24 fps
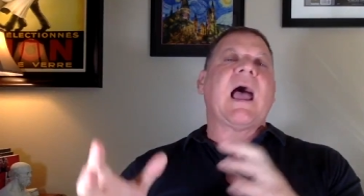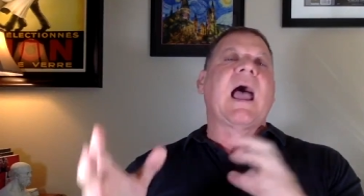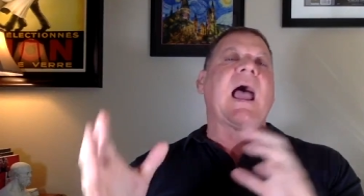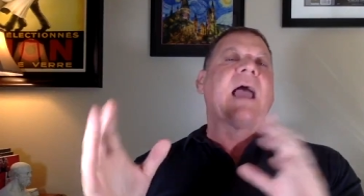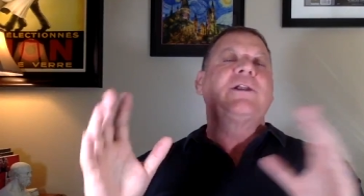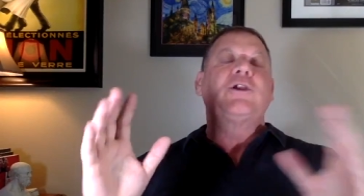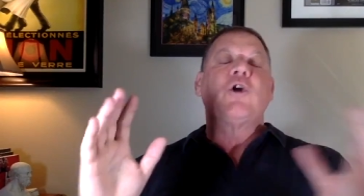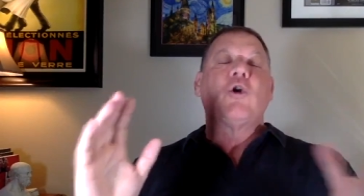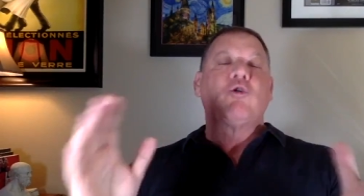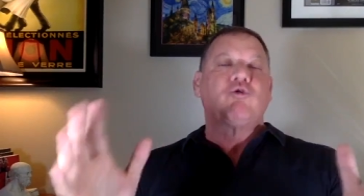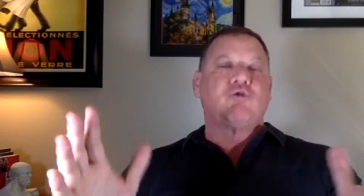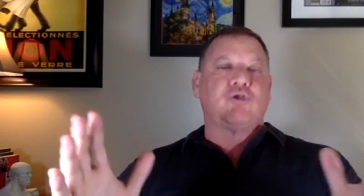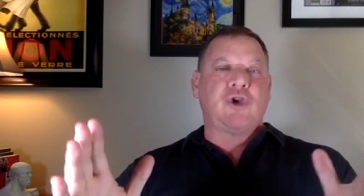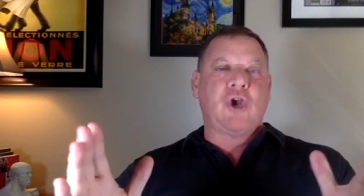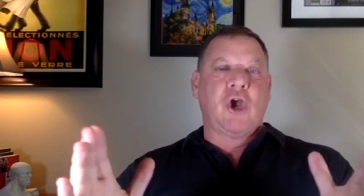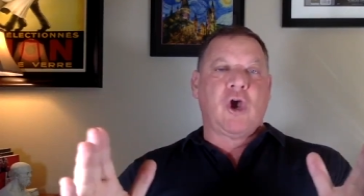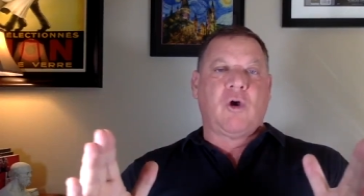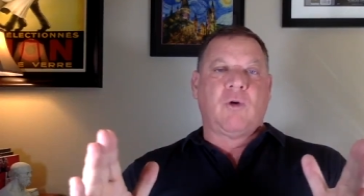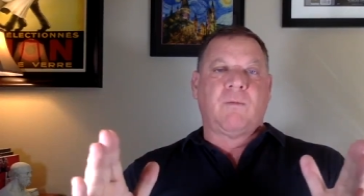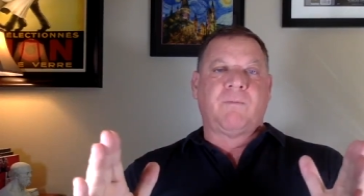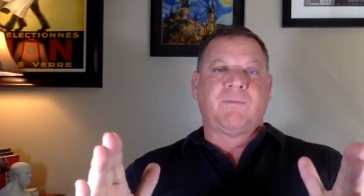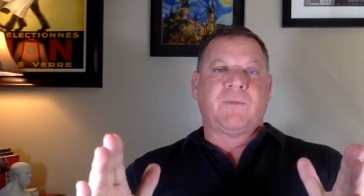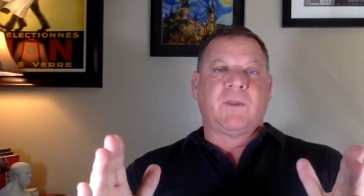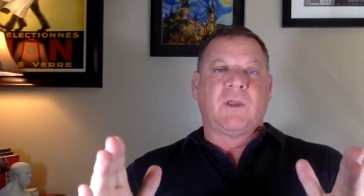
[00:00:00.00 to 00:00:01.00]
I don't
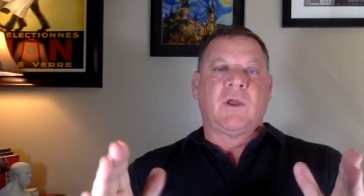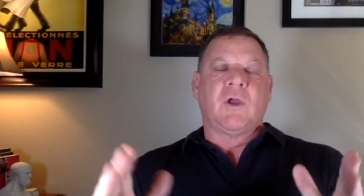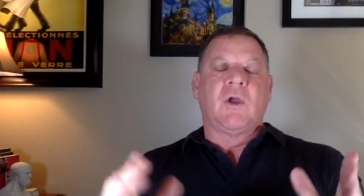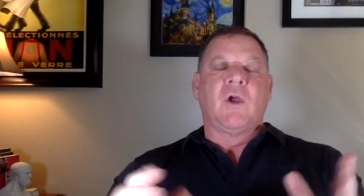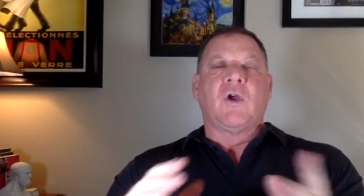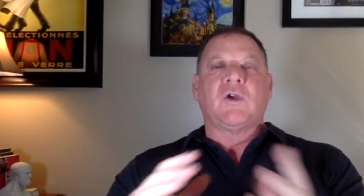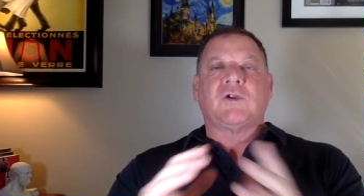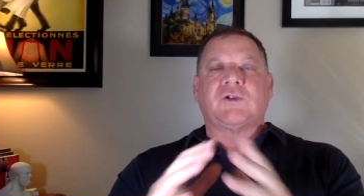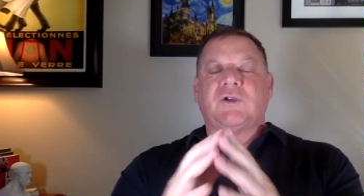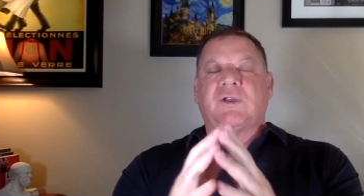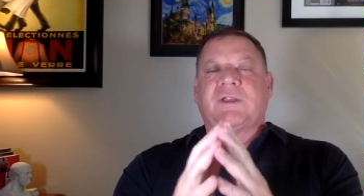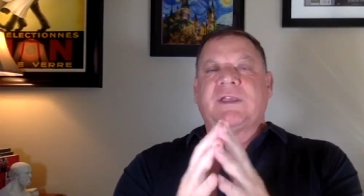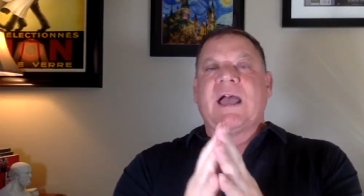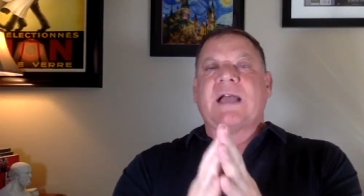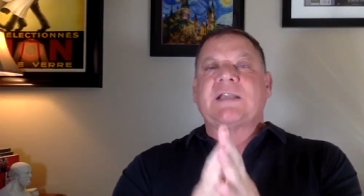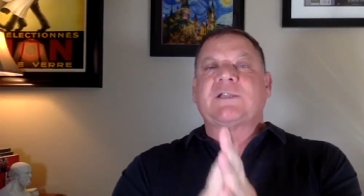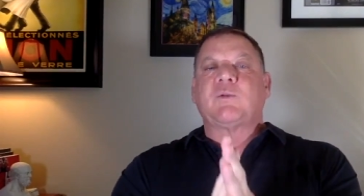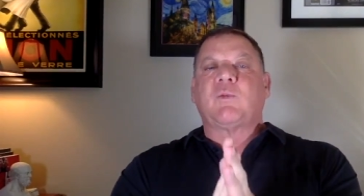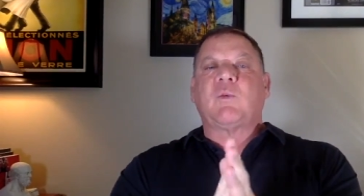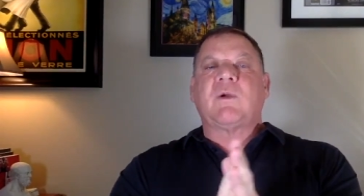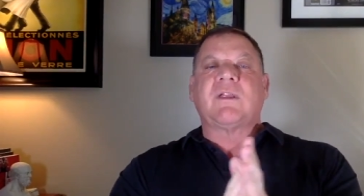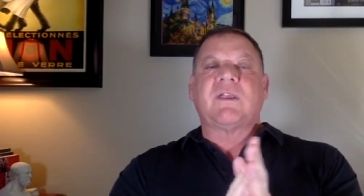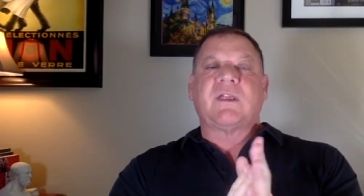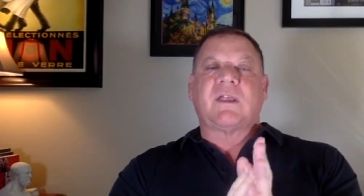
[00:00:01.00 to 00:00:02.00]
know. So
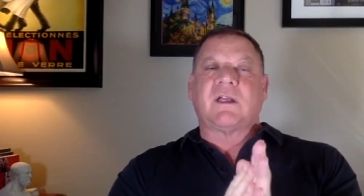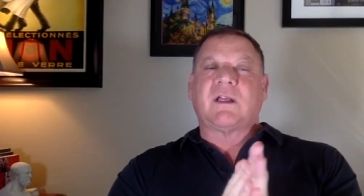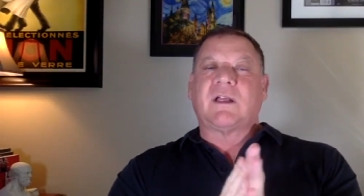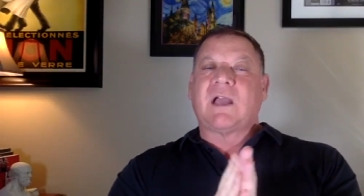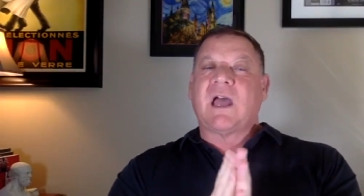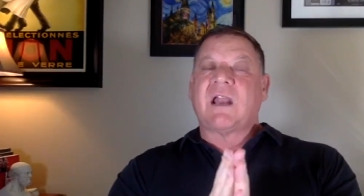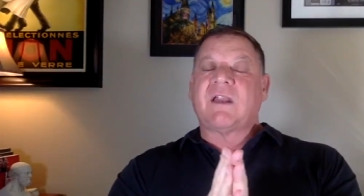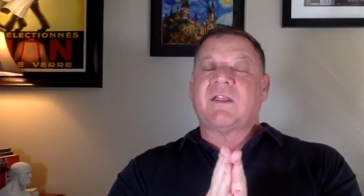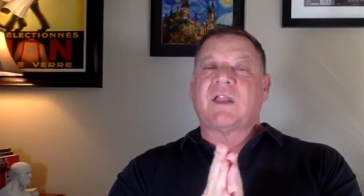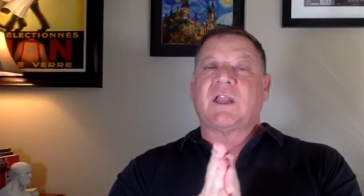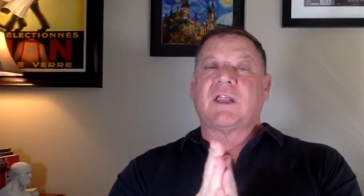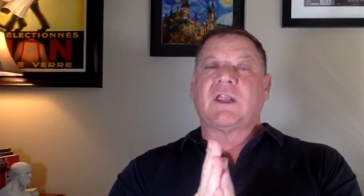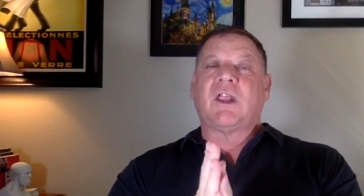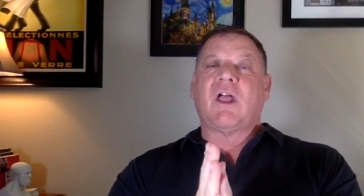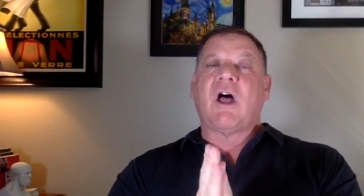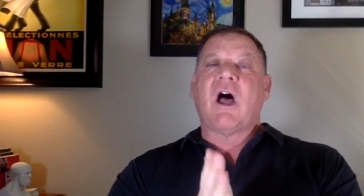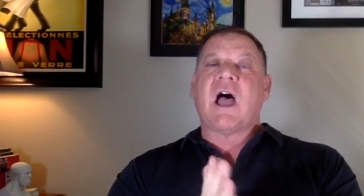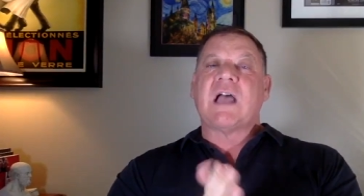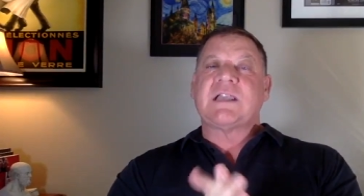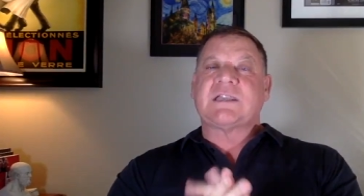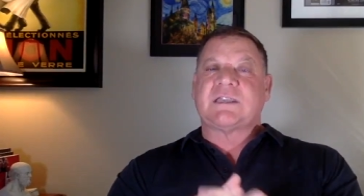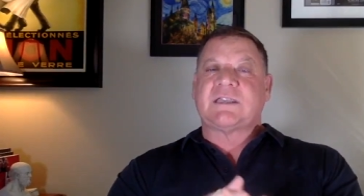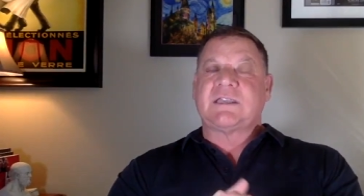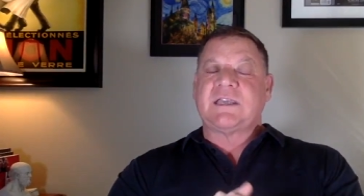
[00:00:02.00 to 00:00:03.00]
that's one of the kind of the
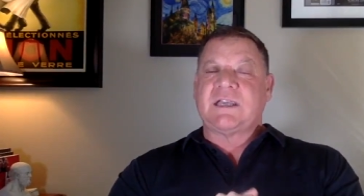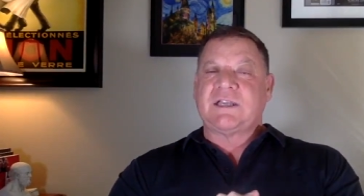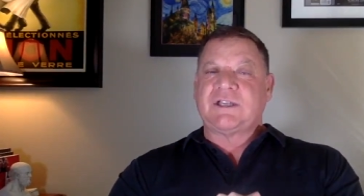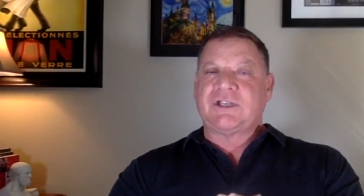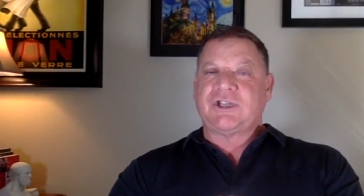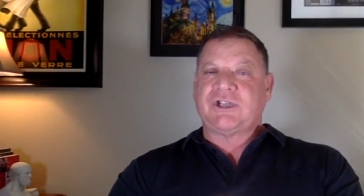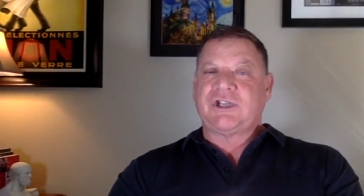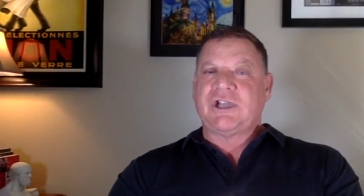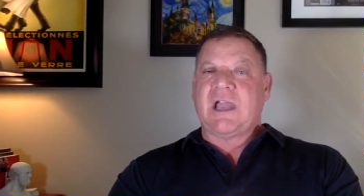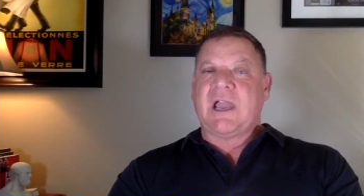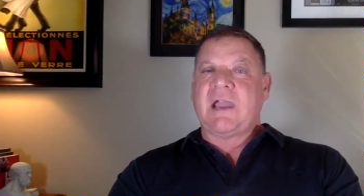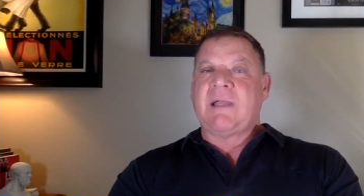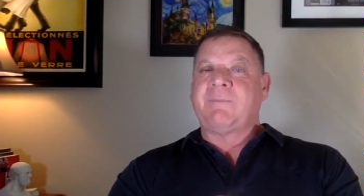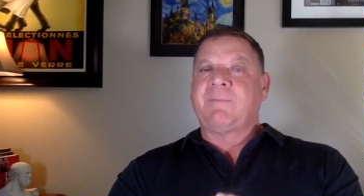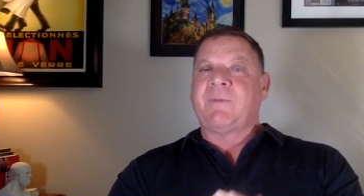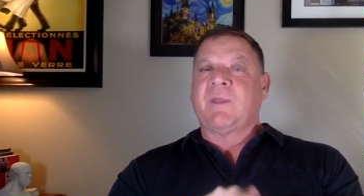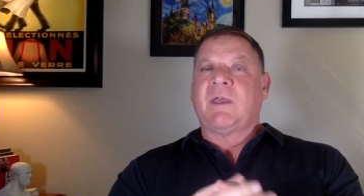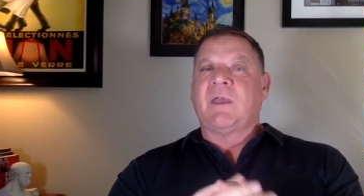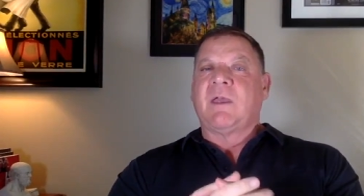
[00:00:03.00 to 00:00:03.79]
lost things, Jay.